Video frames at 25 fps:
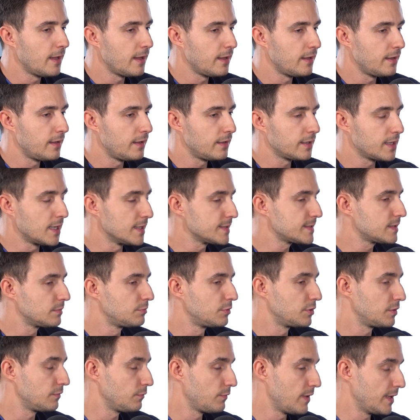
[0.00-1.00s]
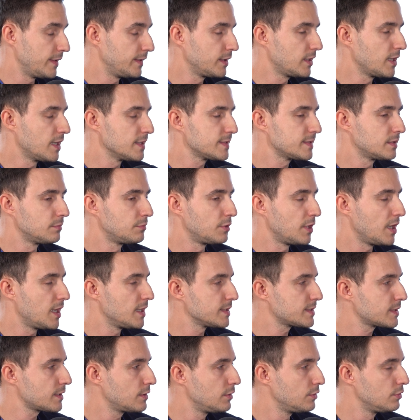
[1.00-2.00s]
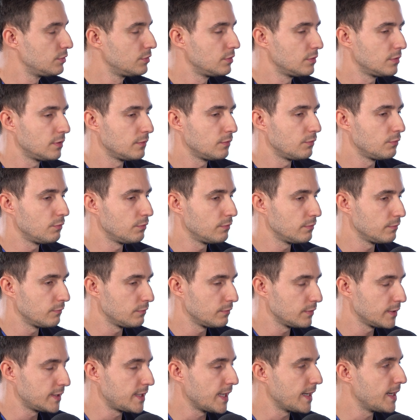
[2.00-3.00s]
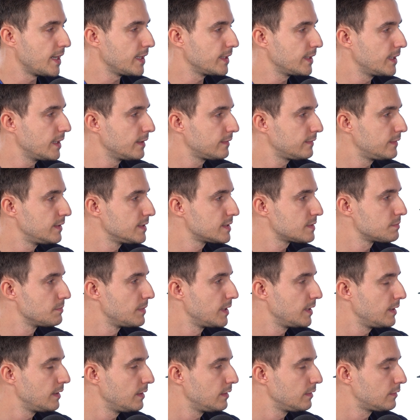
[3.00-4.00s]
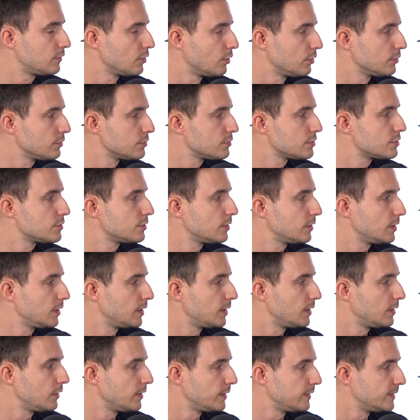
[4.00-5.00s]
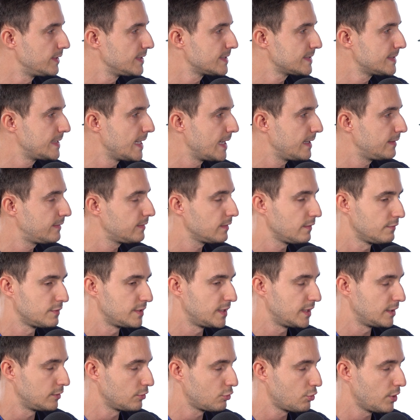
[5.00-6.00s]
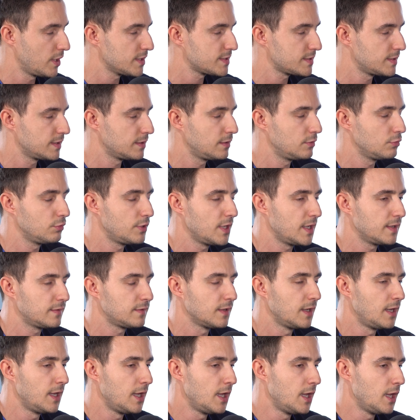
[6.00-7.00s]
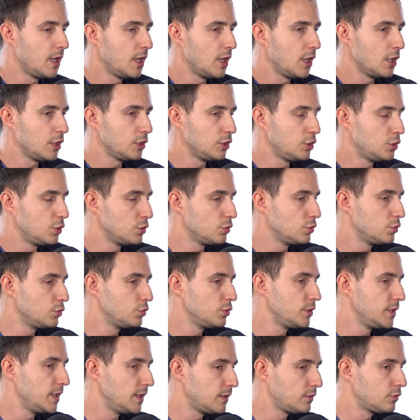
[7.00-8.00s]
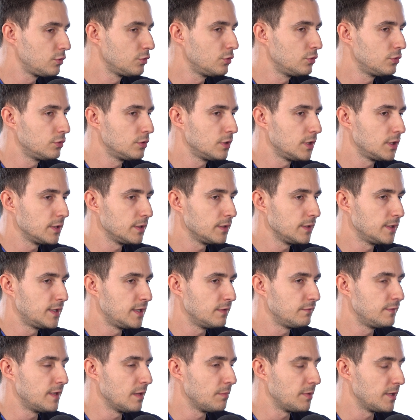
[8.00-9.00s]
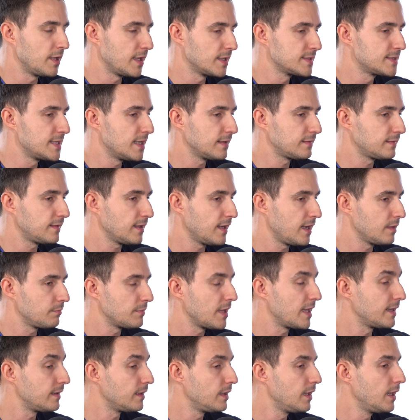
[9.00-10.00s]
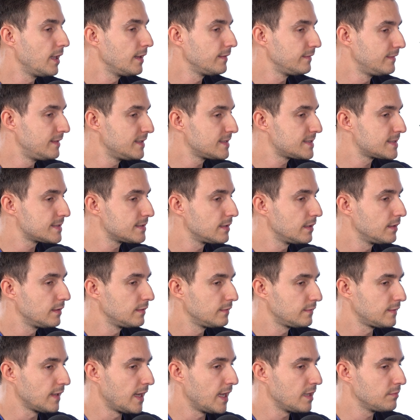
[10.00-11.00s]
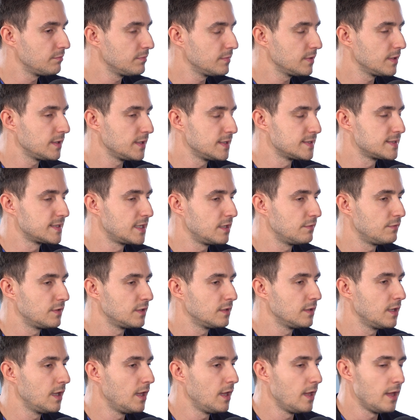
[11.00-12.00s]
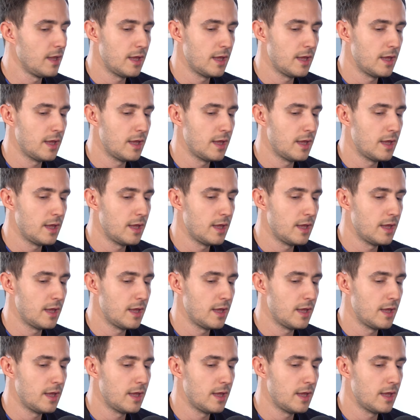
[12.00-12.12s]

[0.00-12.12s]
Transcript: when the customer asks you, can I get this many tons in this date, as the requested due date, you need to give them an exact time. And this time is given,